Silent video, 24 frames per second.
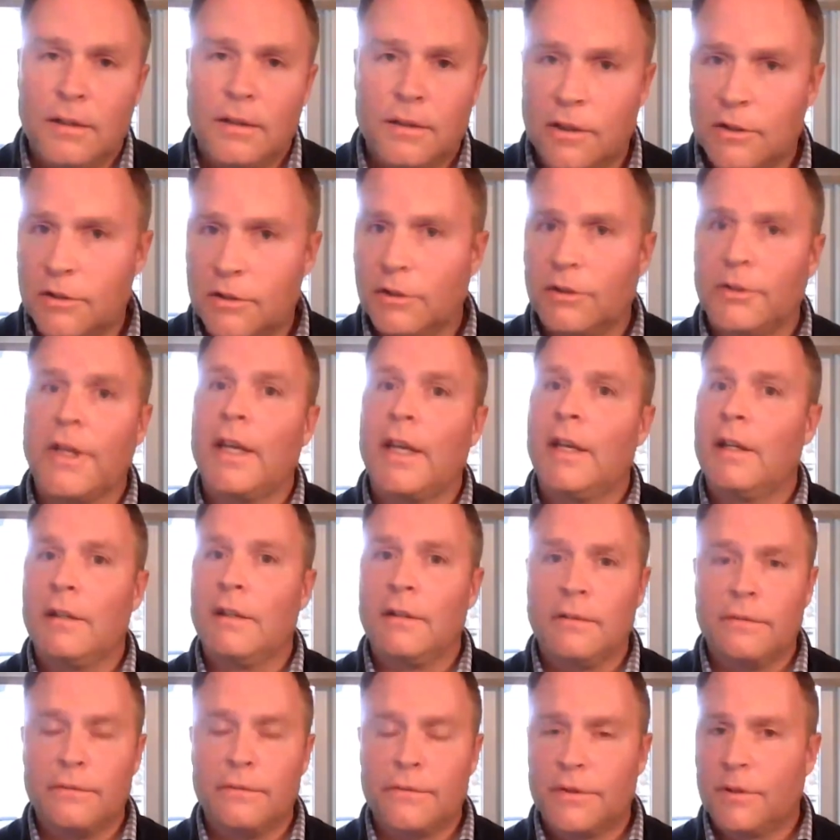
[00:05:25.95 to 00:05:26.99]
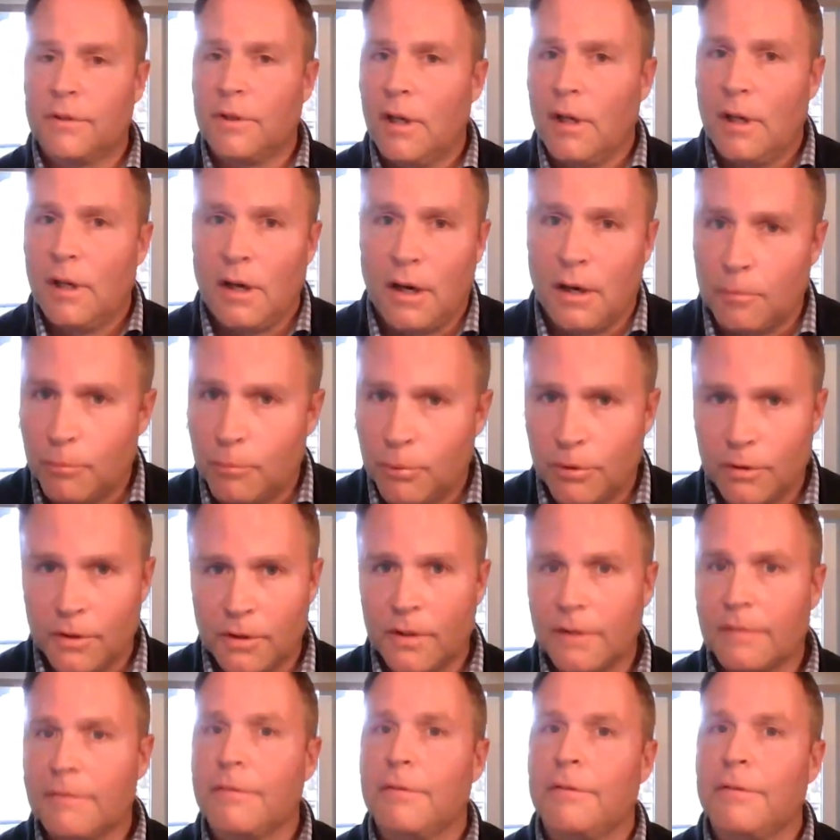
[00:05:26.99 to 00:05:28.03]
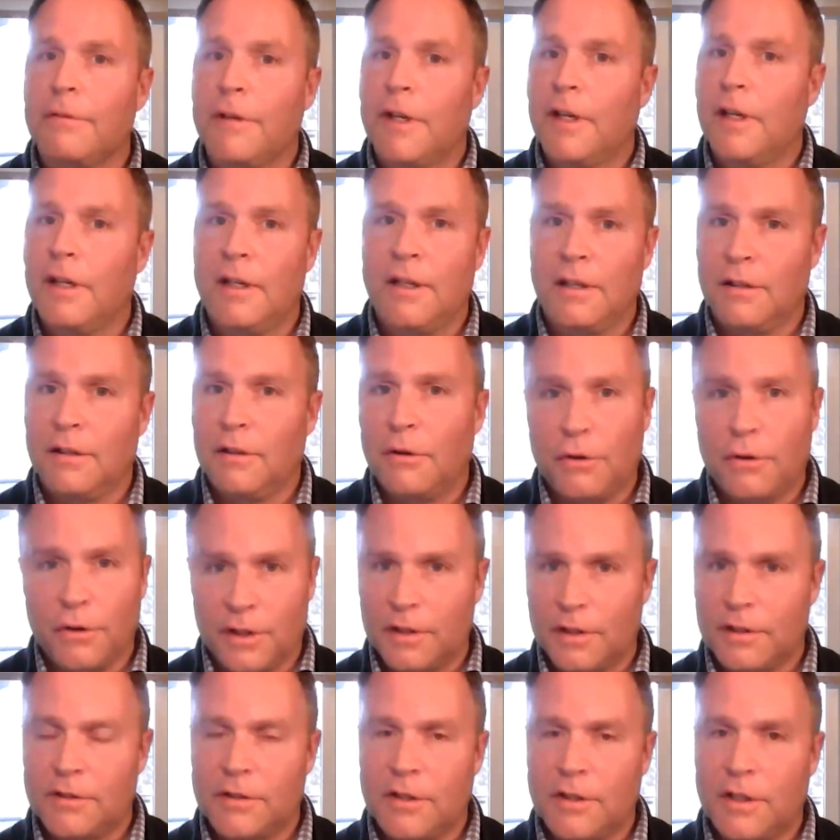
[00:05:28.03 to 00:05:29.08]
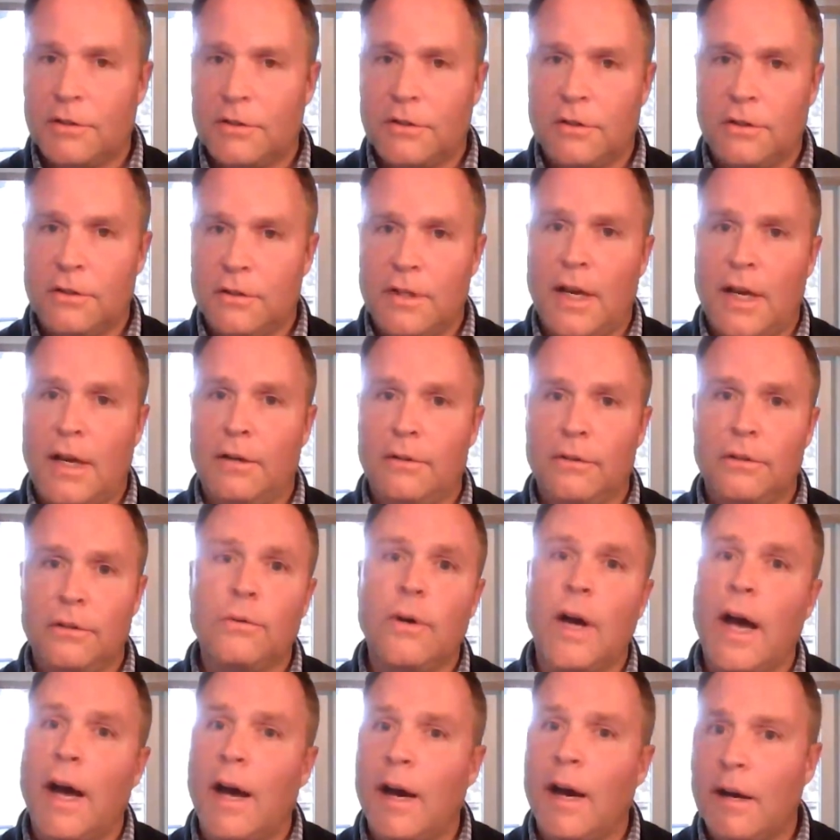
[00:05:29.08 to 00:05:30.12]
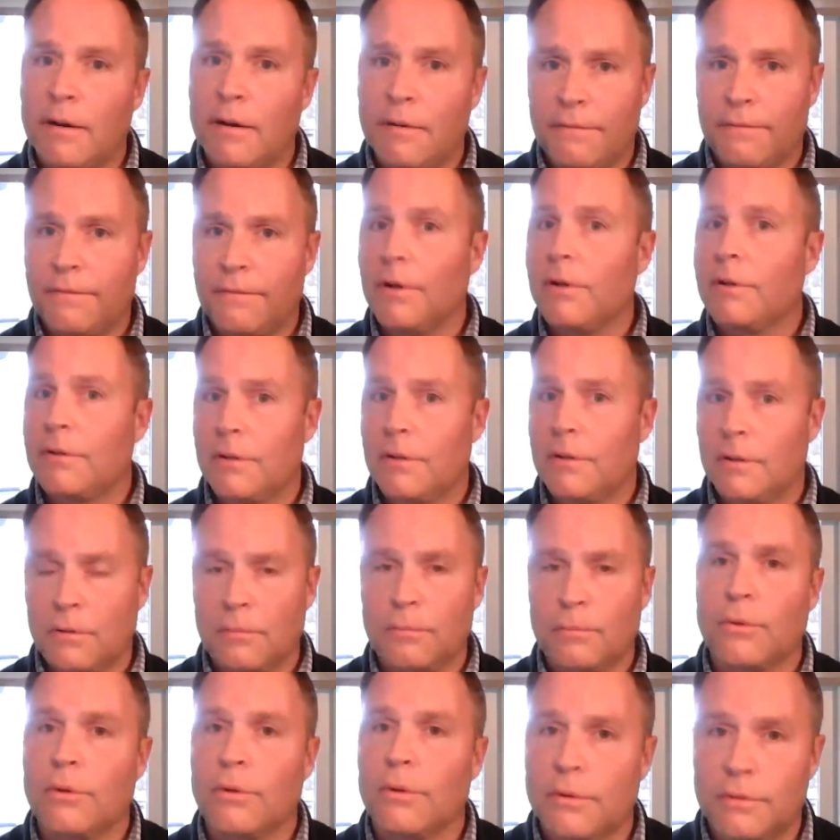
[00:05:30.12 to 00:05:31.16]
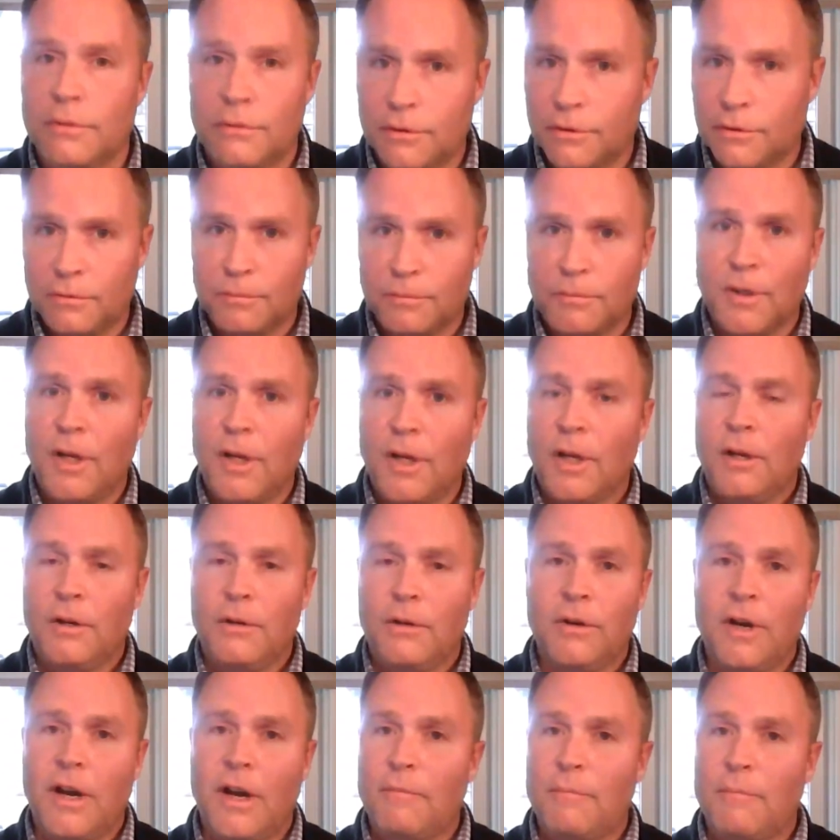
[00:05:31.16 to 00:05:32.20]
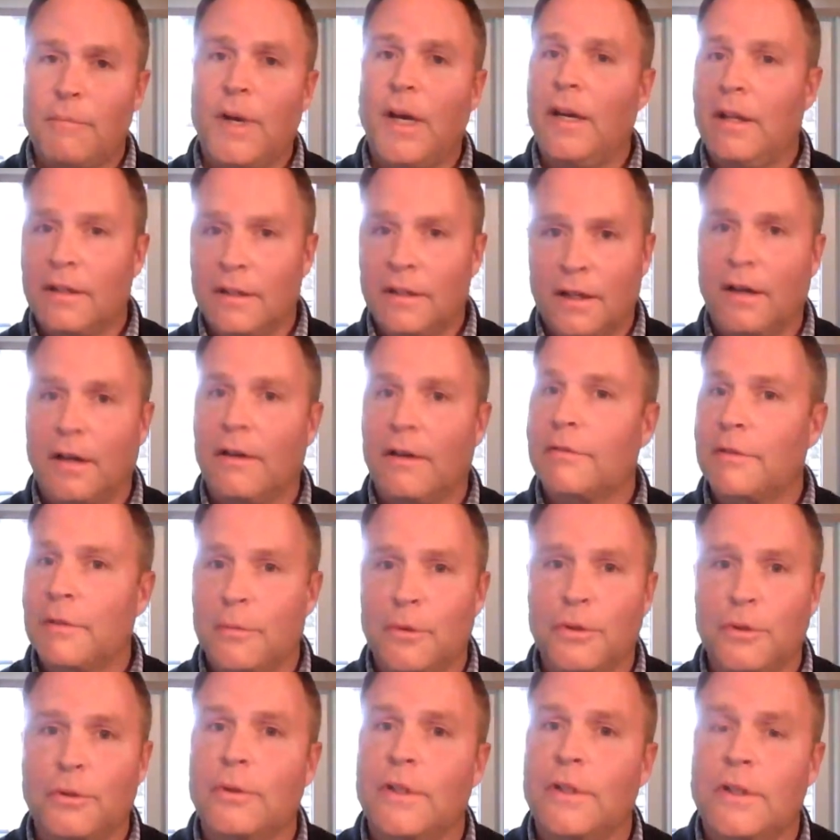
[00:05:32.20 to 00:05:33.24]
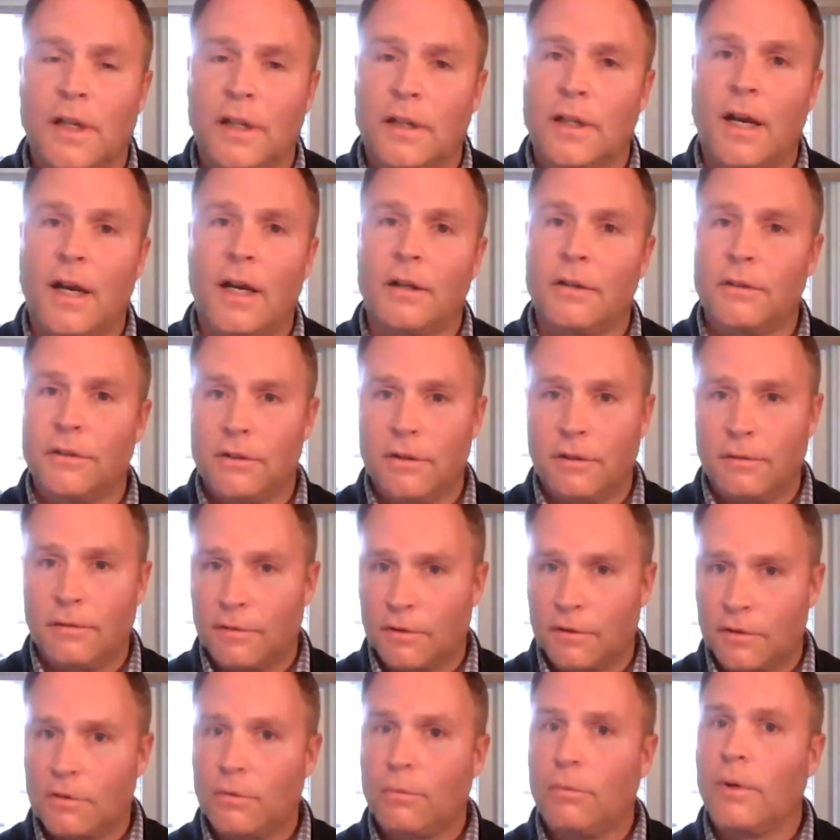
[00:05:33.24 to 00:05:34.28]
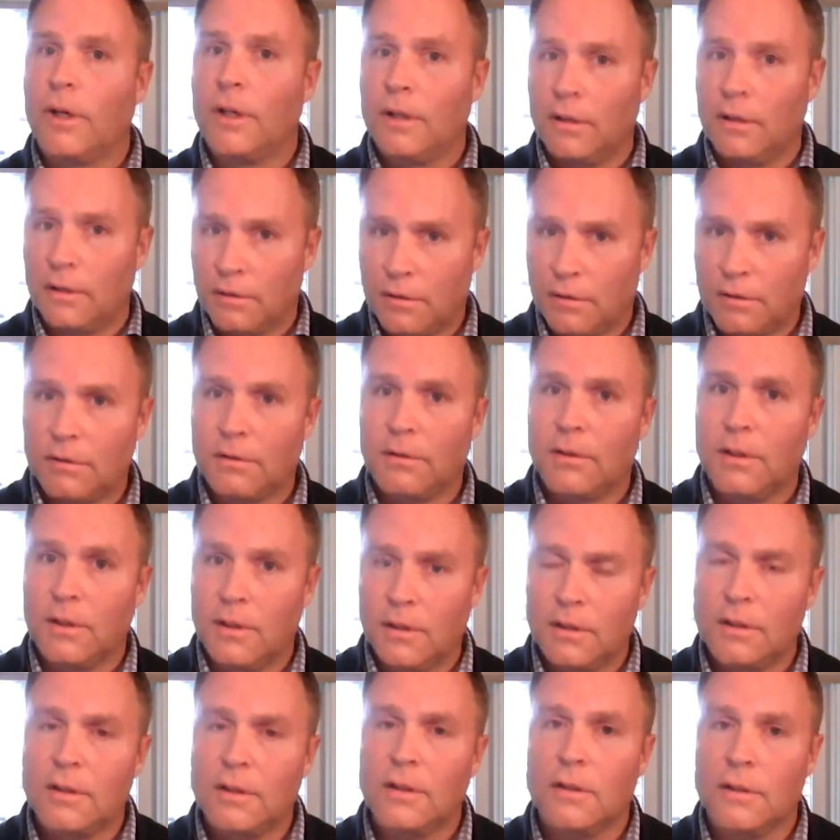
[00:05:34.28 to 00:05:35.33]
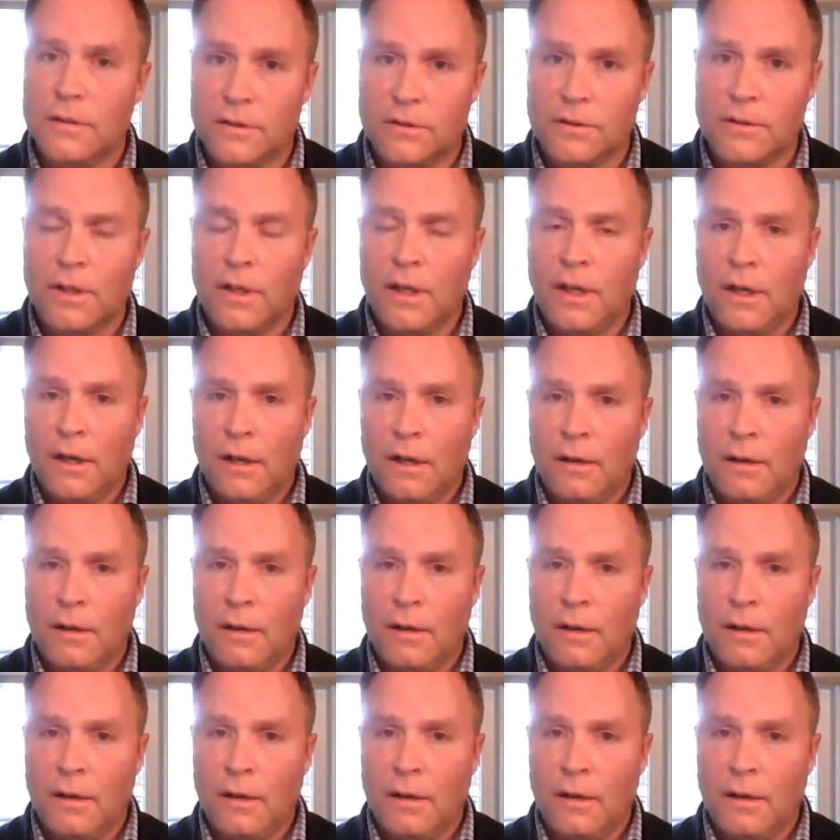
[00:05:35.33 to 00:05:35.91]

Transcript: Digital natives are proliferating organizations now. You have folks in the boardroom who have been comfortable with technology for 20 or 30 years.